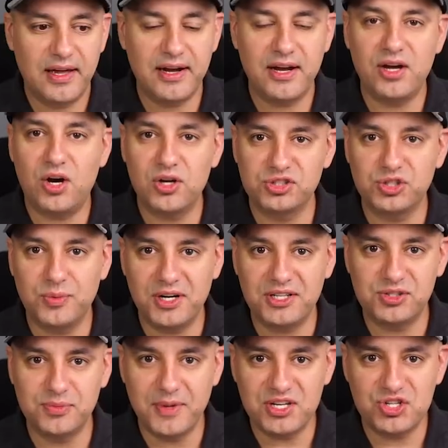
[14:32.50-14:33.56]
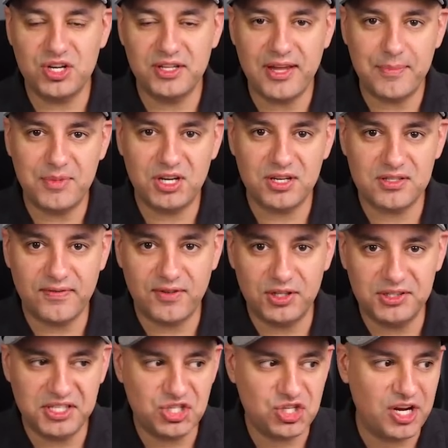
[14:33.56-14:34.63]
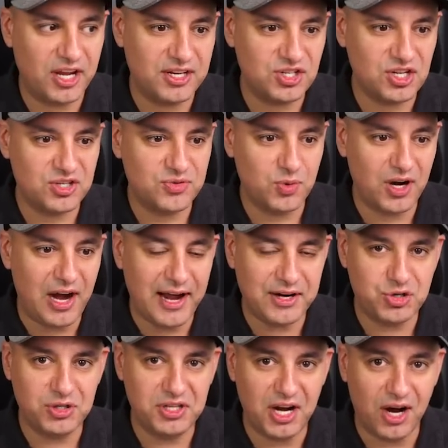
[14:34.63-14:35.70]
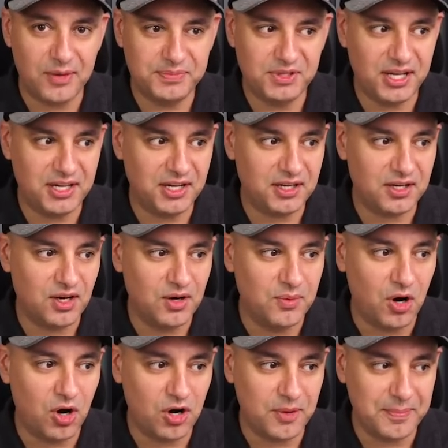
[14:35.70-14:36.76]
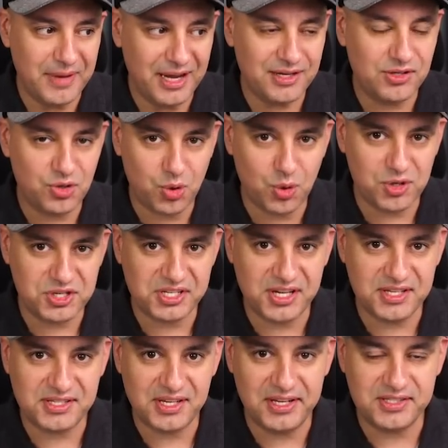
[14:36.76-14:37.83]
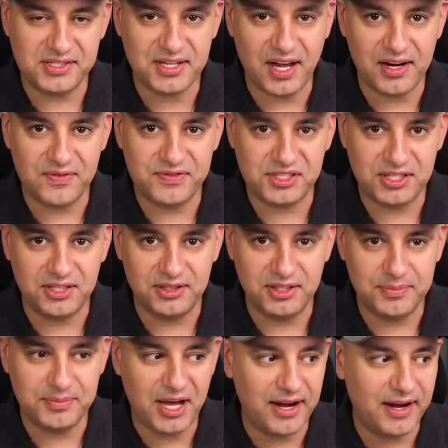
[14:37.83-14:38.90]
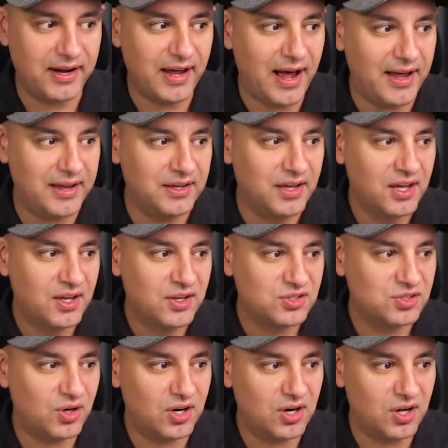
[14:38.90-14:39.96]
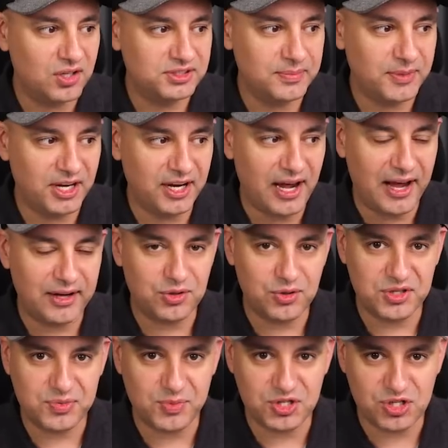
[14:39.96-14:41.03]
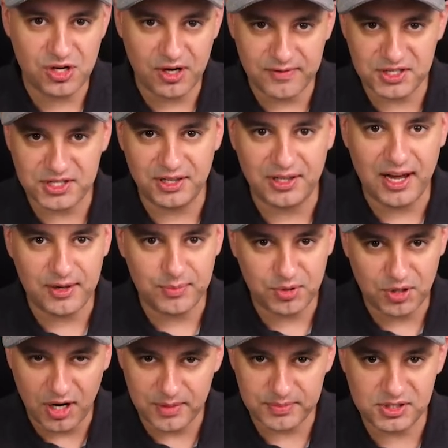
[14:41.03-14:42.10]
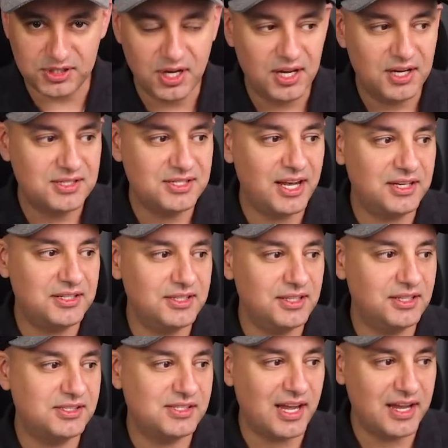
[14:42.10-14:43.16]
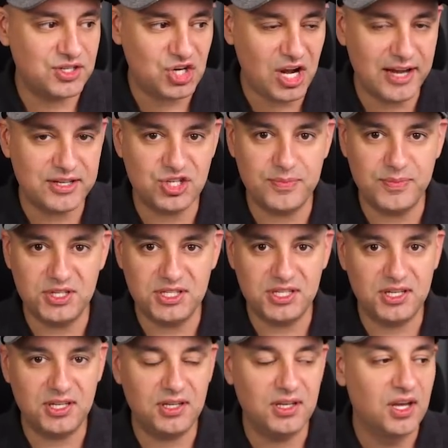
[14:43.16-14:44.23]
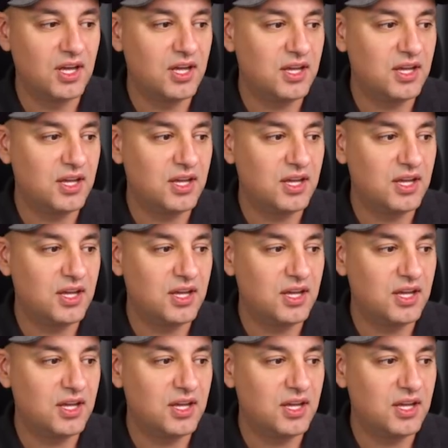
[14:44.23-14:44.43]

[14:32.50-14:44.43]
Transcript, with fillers: And I also wanted to mention that because of all these changes, we're actually updating our main courses inside of skillleap.ai. So our Ultimate AI course, which covers a lot of prompt techniques and ChatGPT,